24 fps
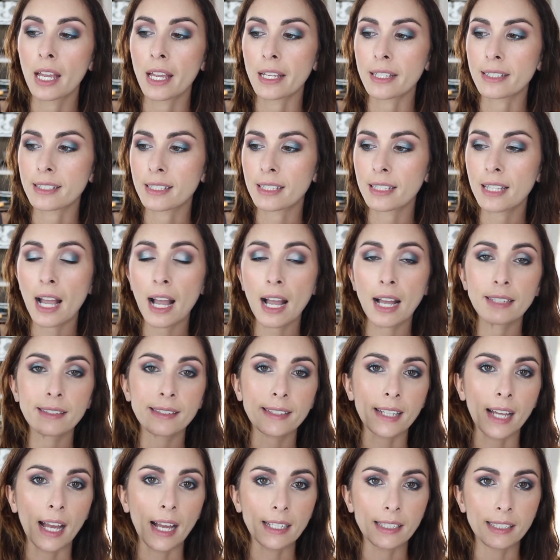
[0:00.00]
It's
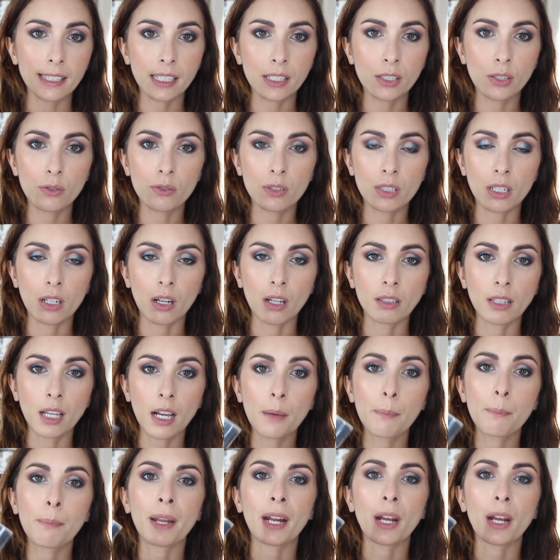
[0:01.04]
not. I did use it all up,